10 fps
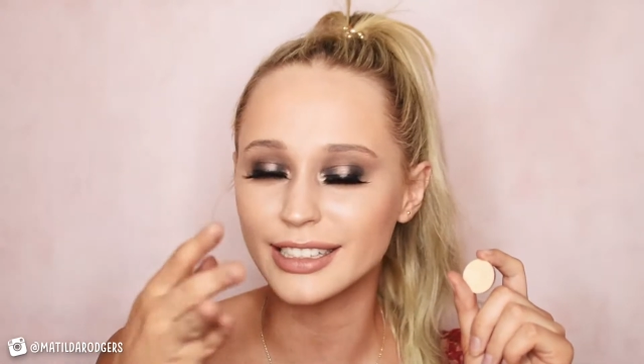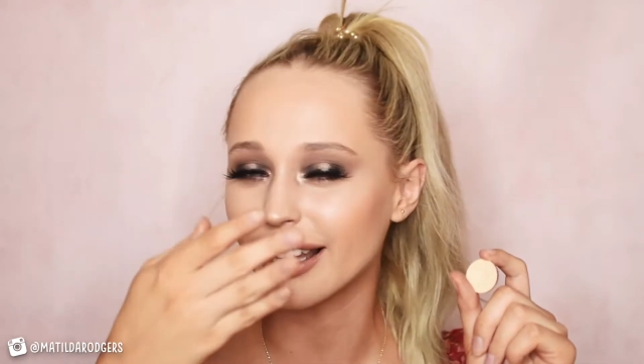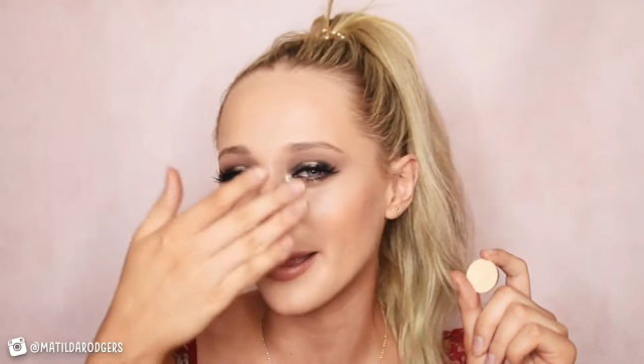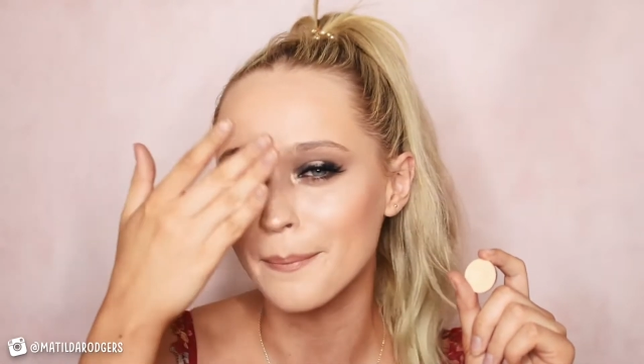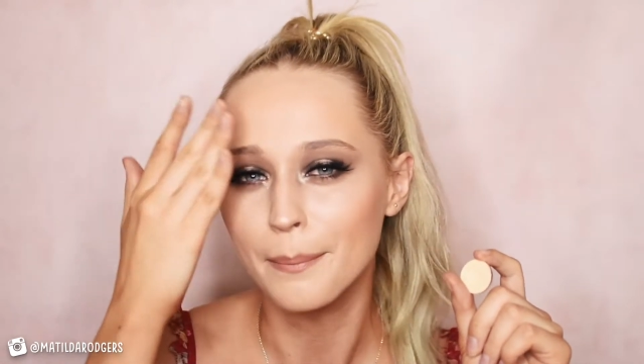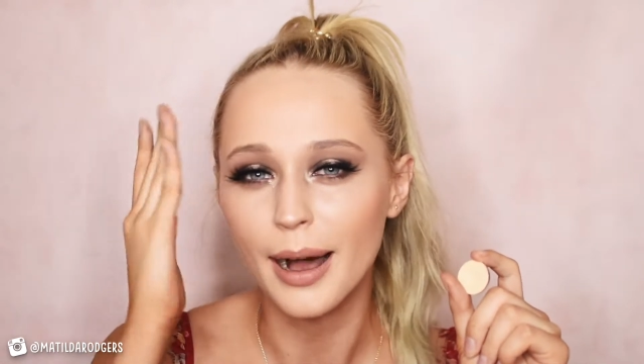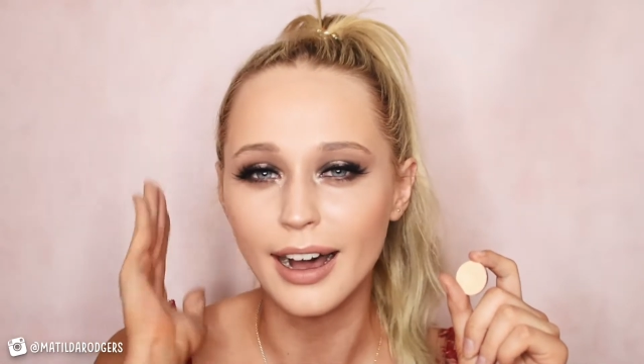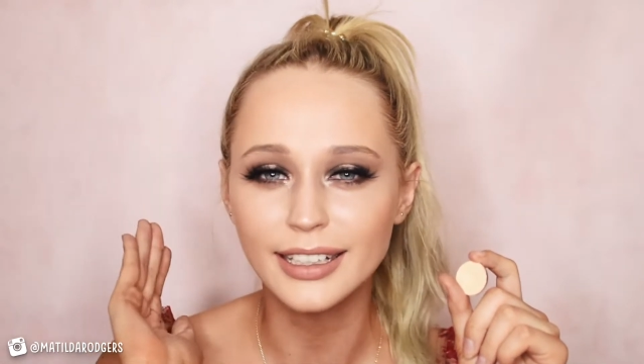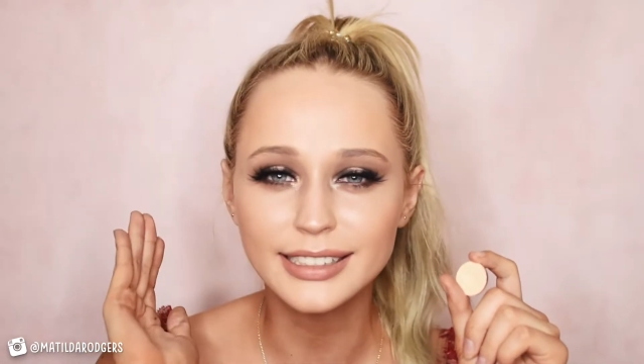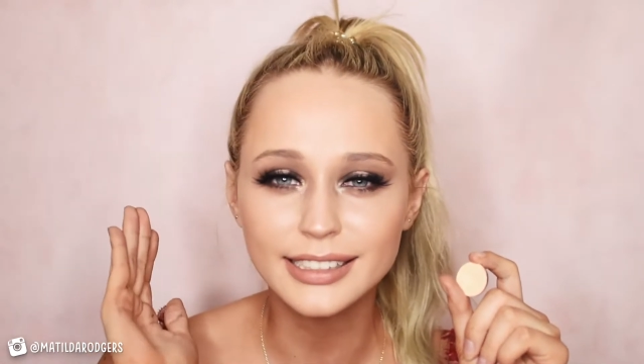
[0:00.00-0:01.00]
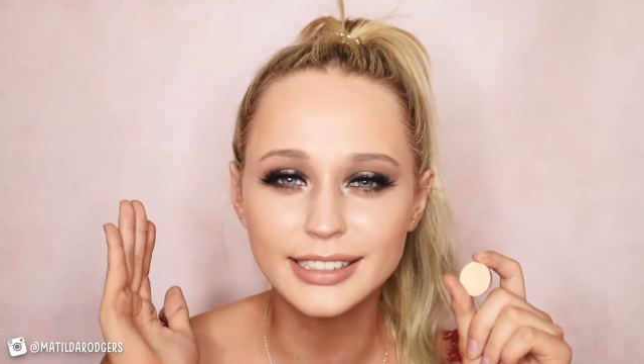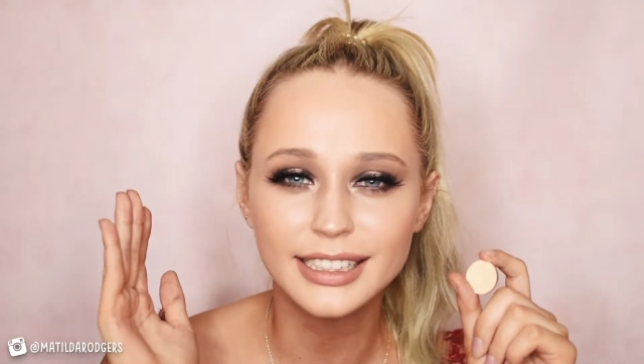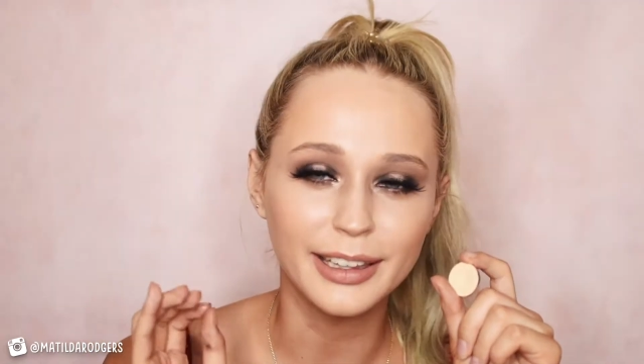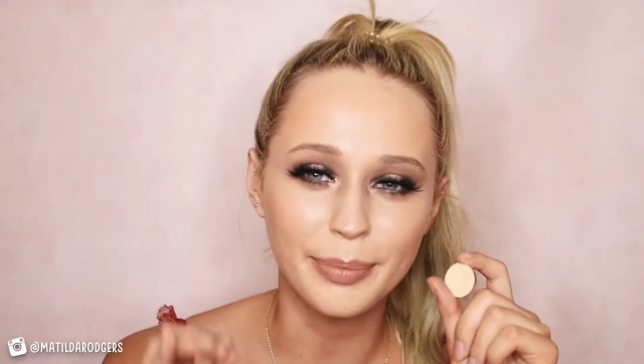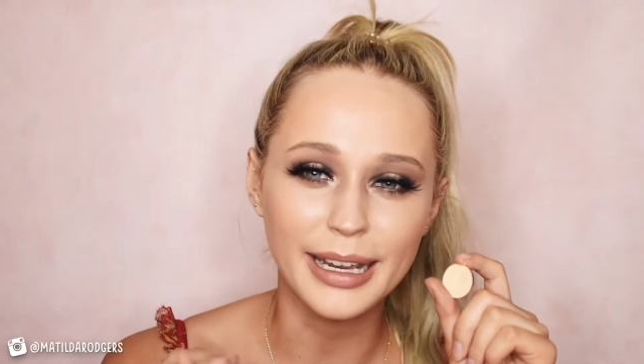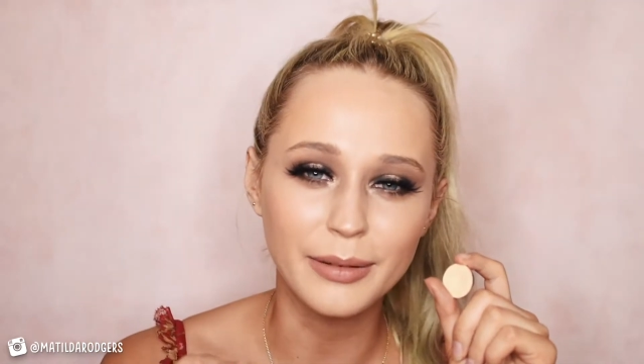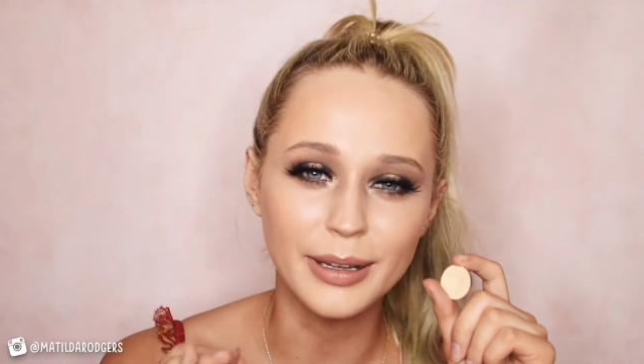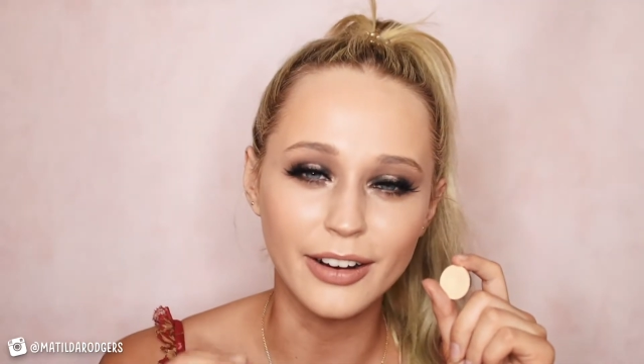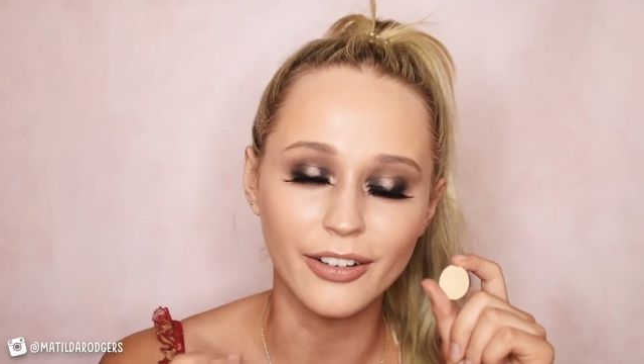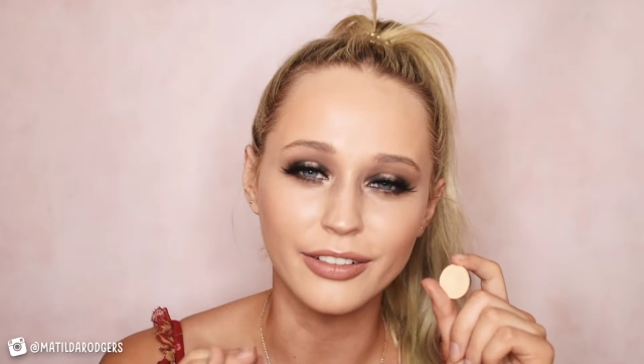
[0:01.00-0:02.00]
It like masks the
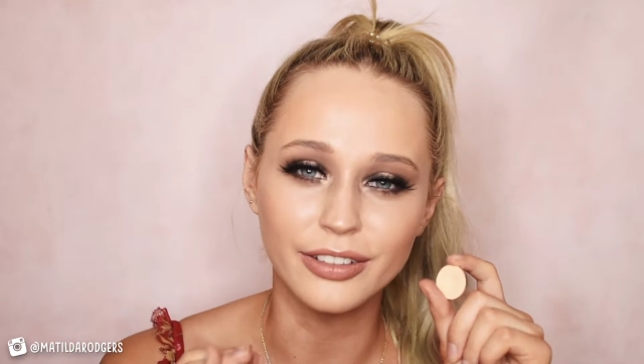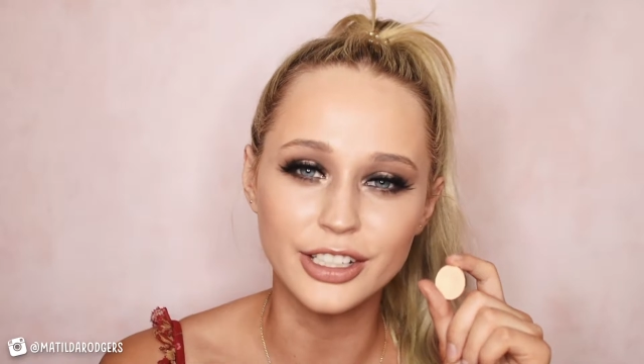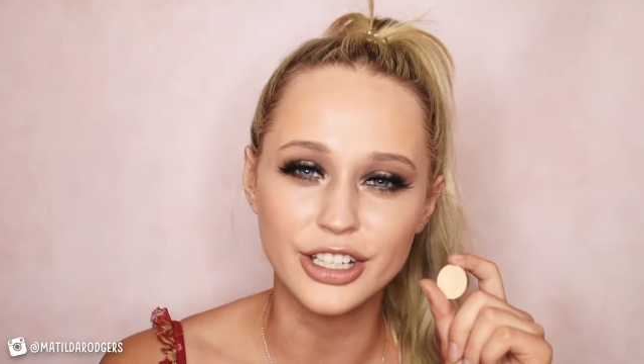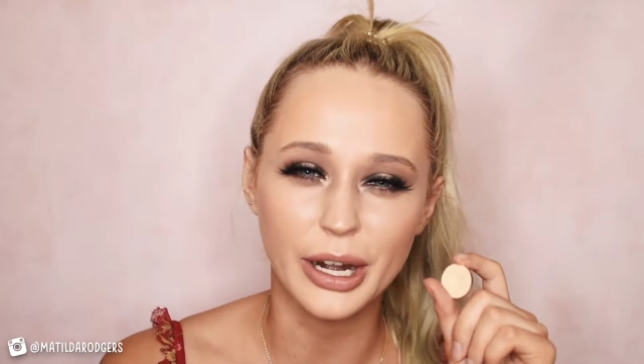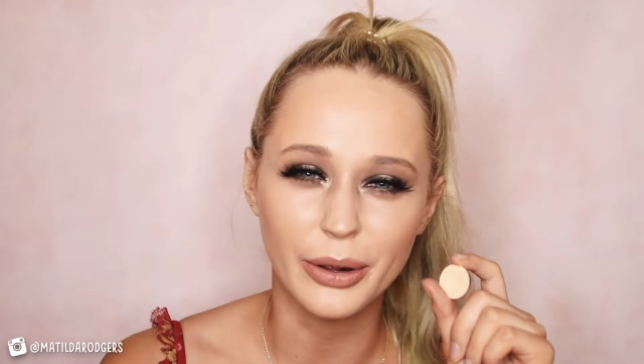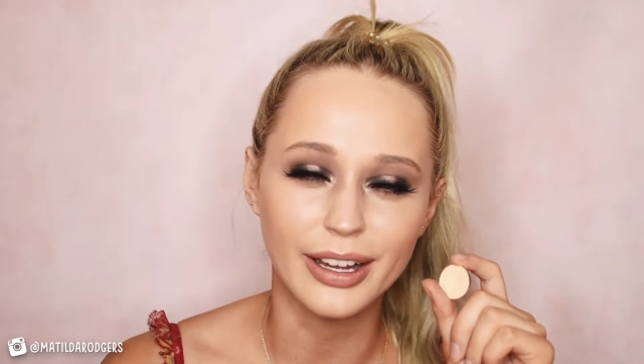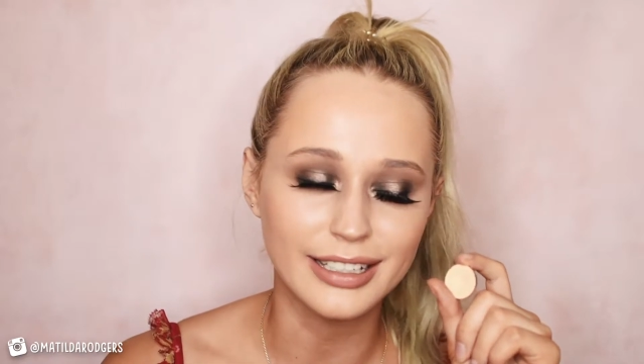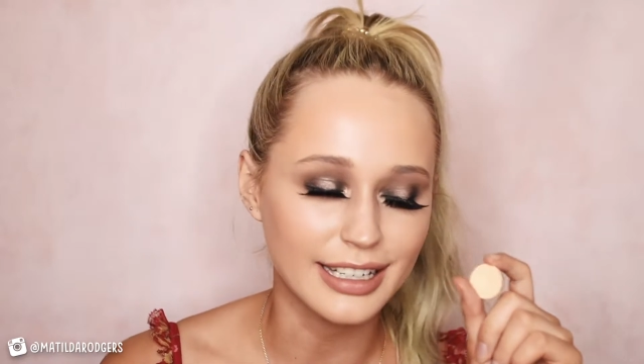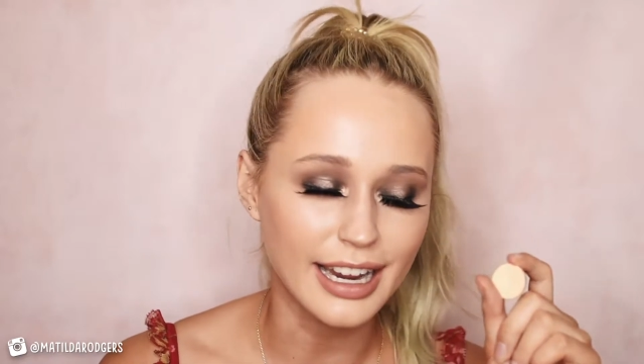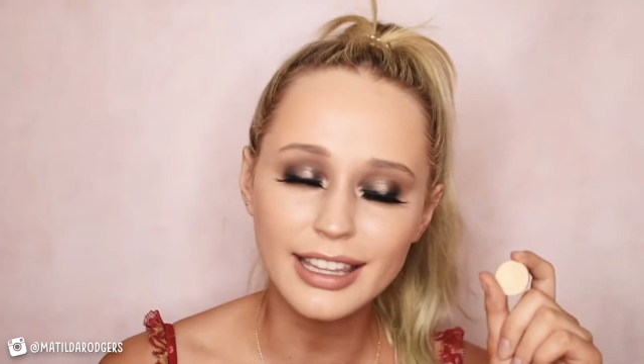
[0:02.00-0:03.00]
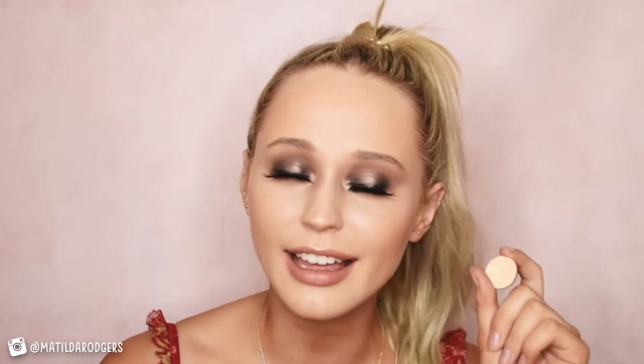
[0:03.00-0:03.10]
pigment of the shadow underneath.